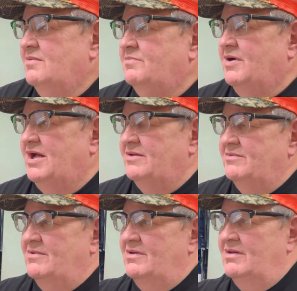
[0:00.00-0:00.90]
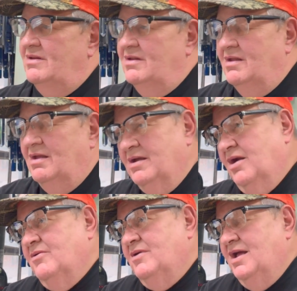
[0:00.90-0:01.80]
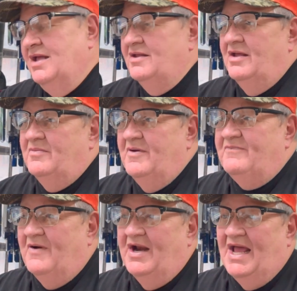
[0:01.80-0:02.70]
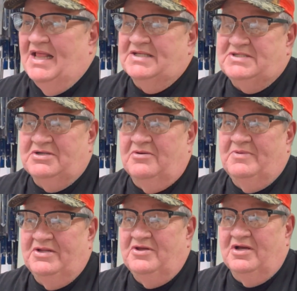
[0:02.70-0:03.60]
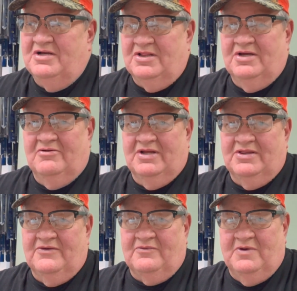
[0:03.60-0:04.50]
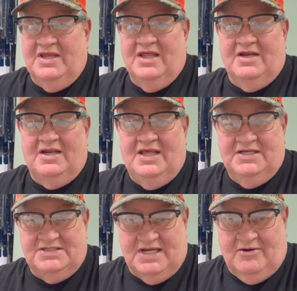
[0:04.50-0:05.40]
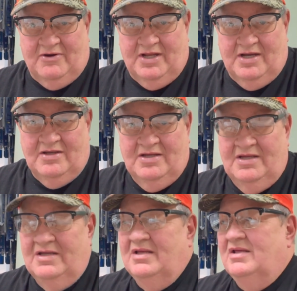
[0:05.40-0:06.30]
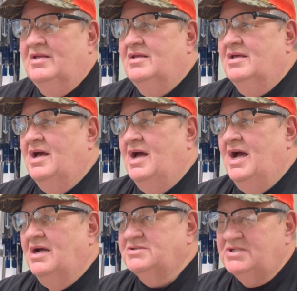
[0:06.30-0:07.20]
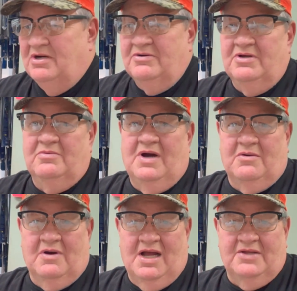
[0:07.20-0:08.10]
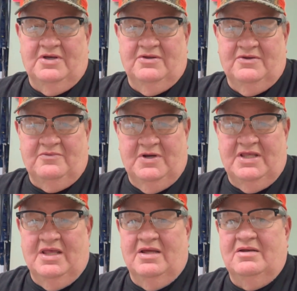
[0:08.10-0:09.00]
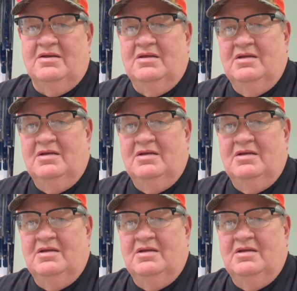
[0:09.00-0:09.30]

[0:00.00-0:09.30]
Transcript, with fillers: But you know, it'll be fun. Alex is going to be clearing this weekend in his area. I'll show you while we're out there this weekend